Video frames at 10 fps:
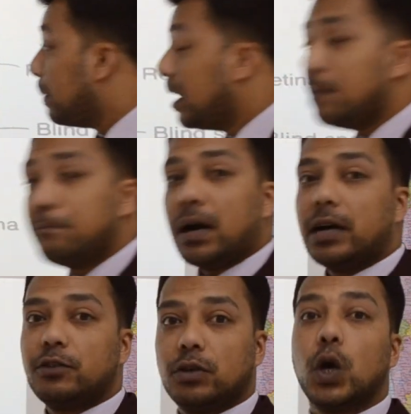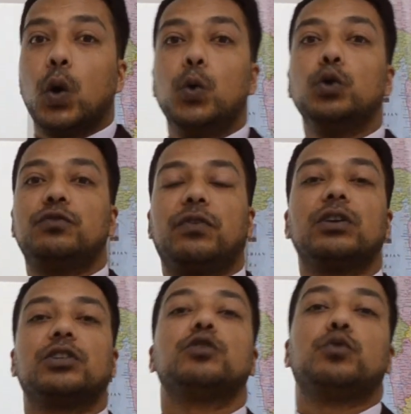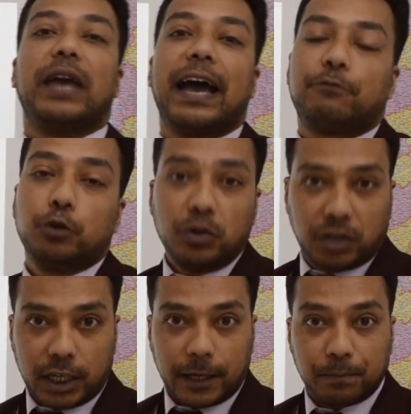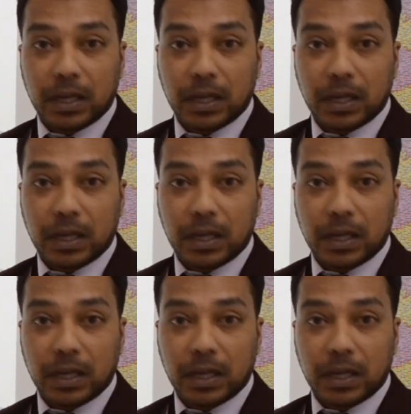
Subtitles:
main parts whose functions we have to study.